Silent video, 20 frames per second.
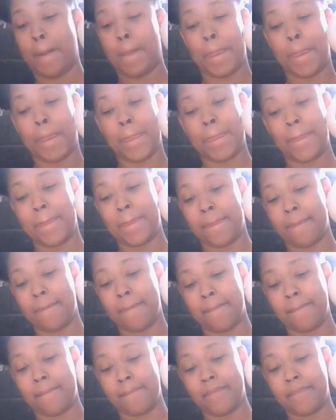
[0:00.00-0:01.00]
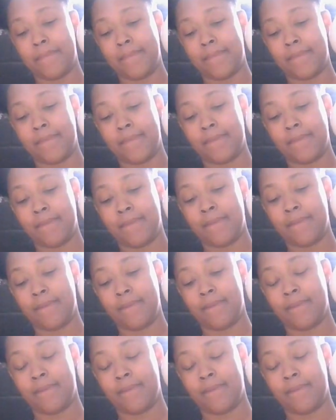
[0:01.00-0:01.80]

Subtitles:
Nobody speaks.